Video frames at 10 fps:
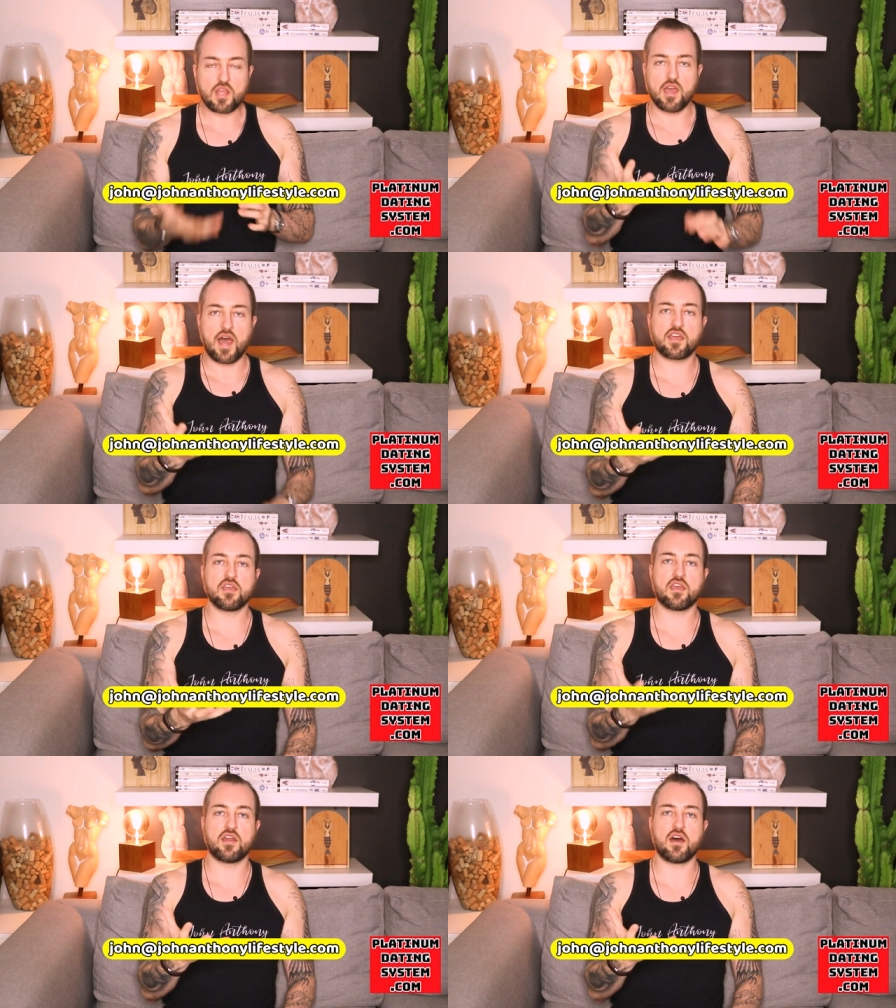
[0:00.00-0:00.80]
I
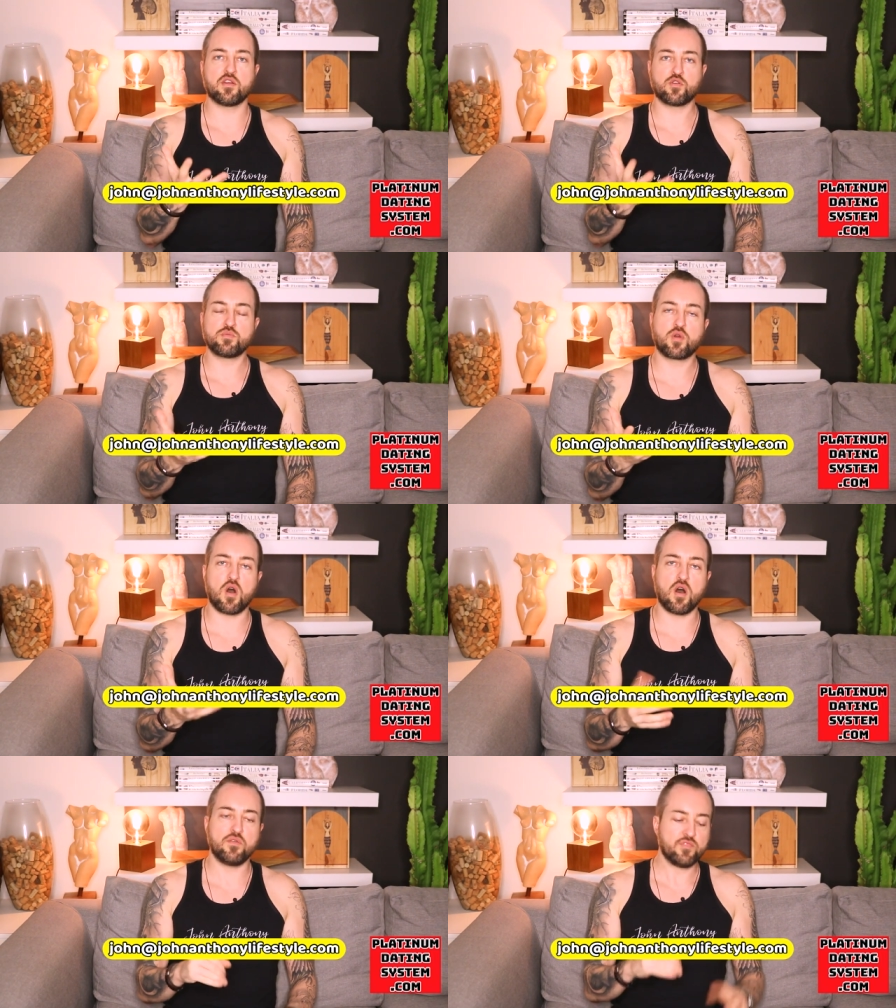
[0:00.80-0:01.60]
can get on a group
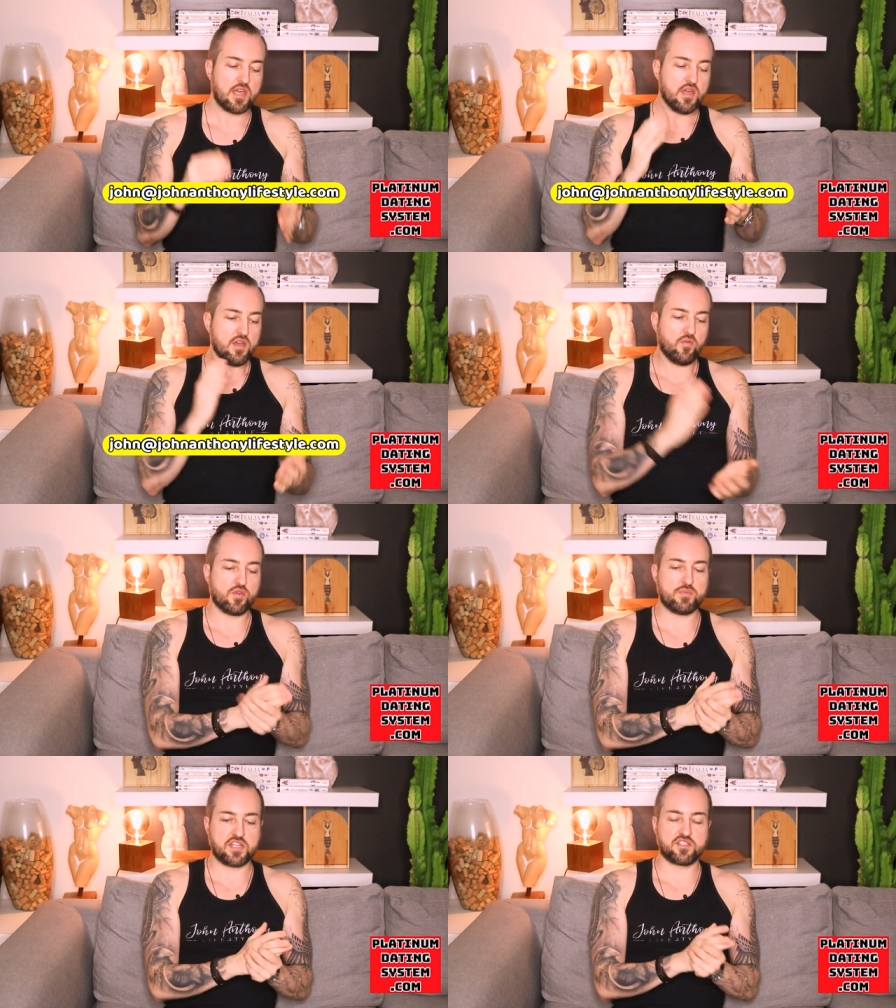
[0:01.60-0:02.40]
call
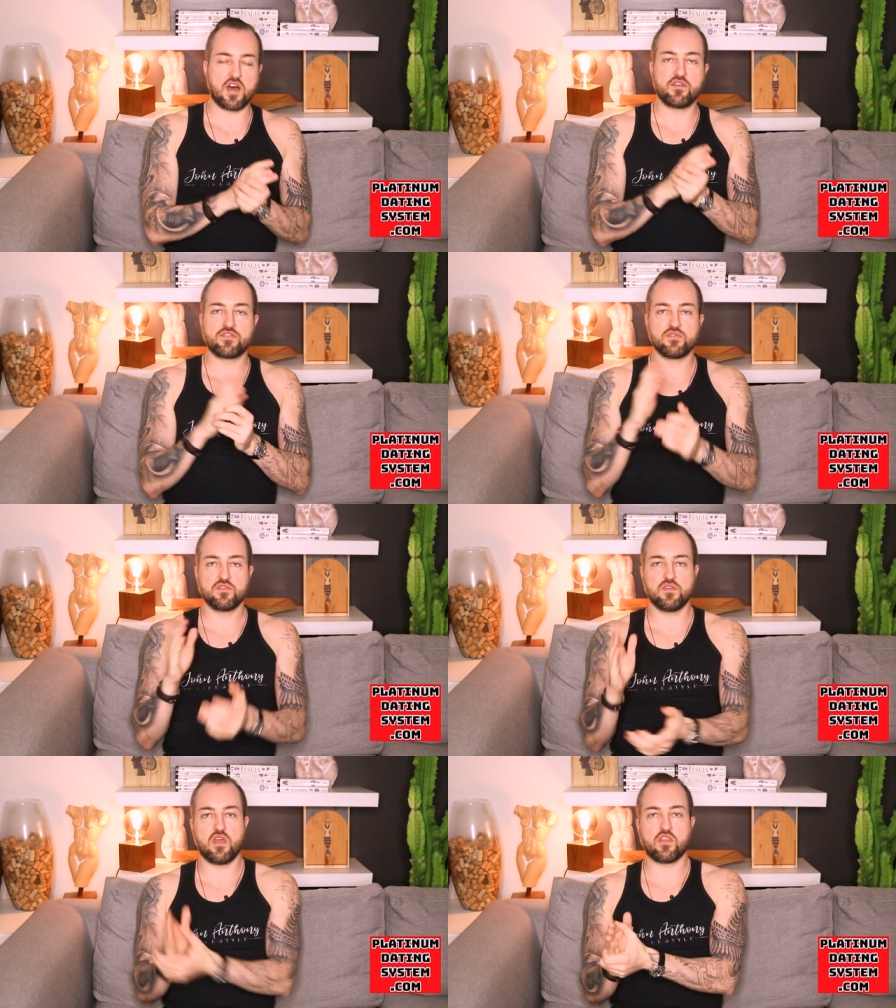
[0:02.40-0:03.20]
with myself
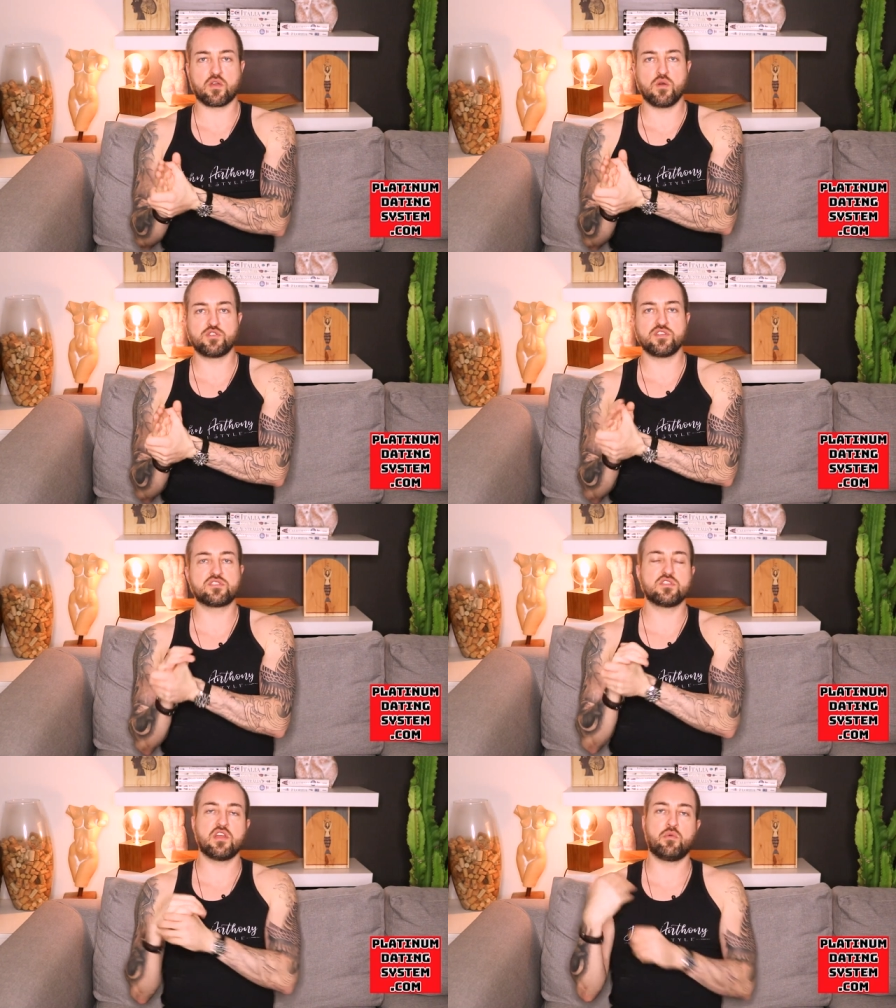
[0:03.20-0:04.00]
and the
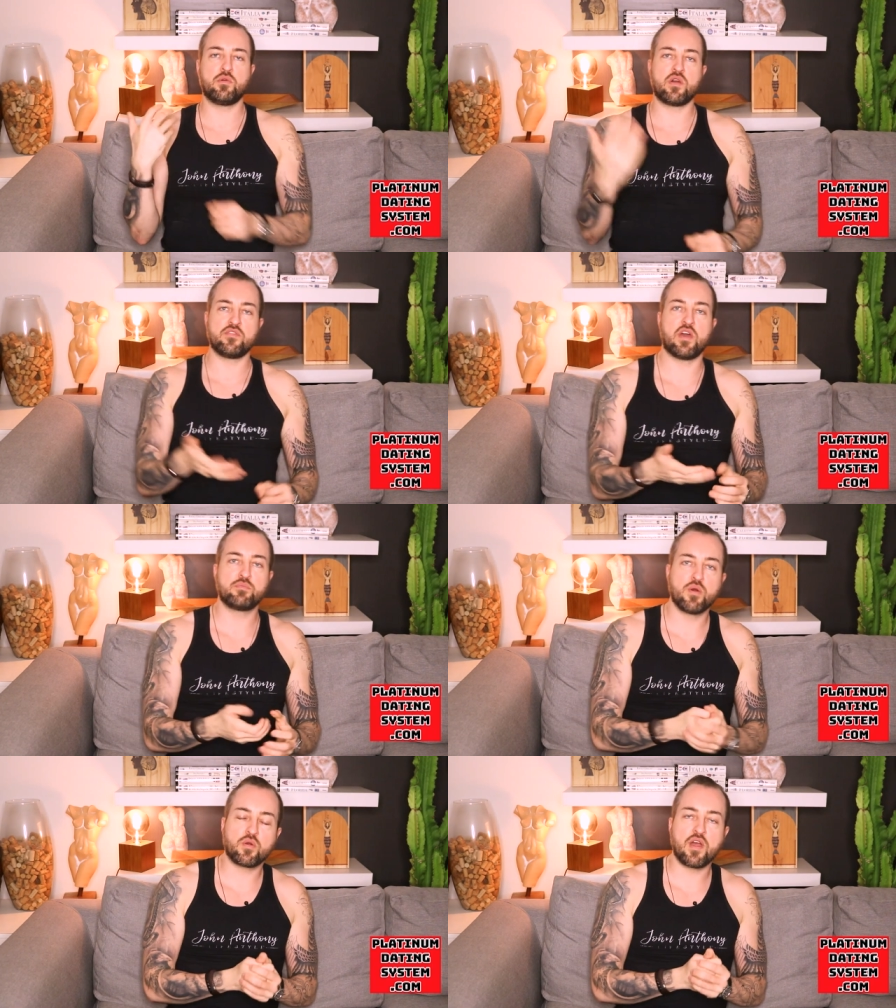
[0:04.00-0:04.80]
coaches that will be running that
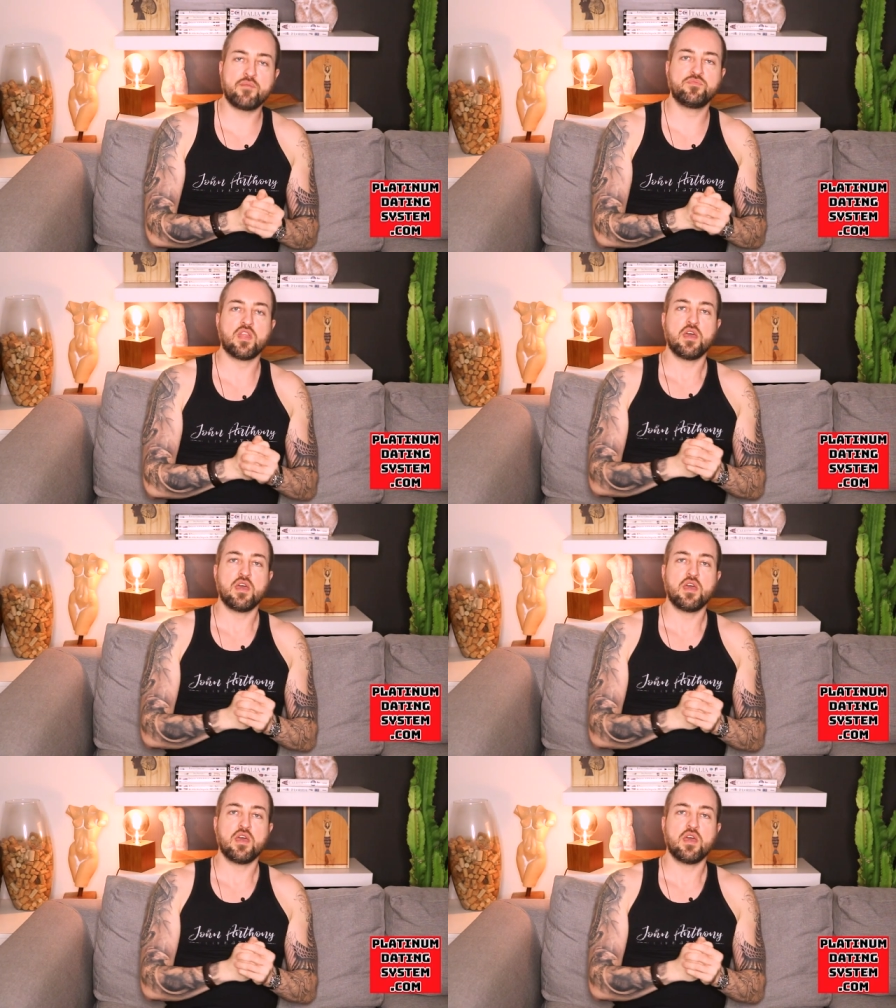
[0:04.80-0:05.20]
program,